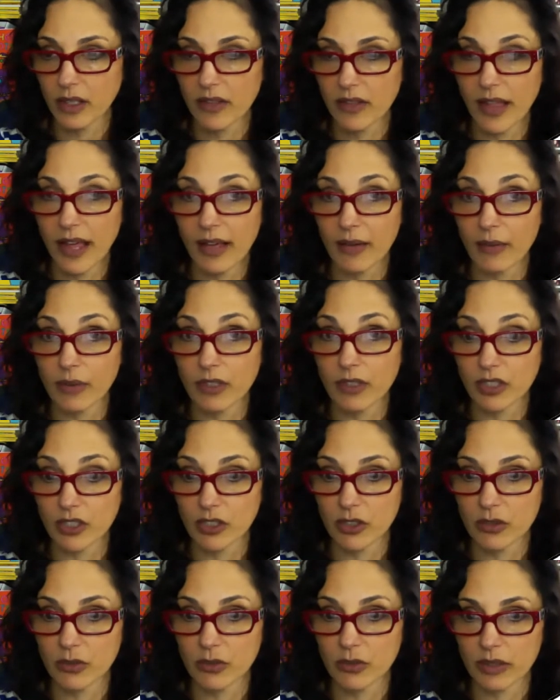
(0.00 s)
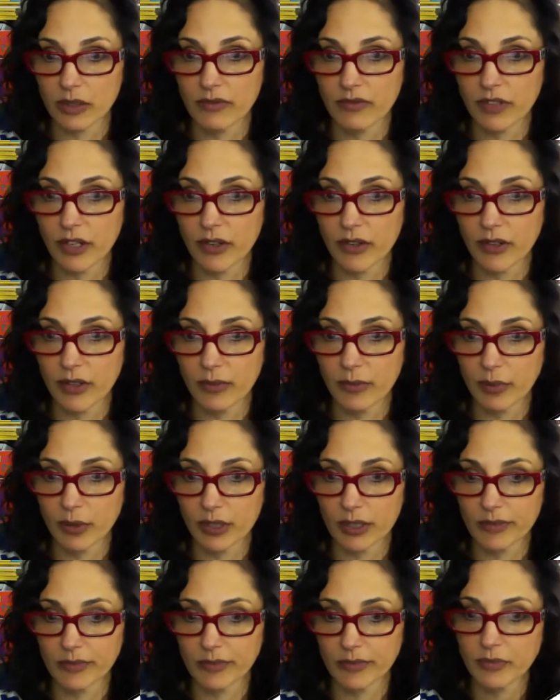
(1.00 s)
That one's a good one, very
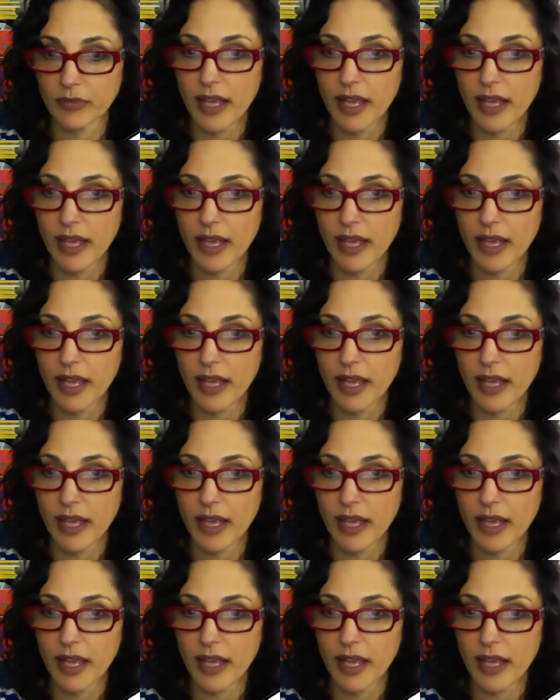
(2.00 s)
important.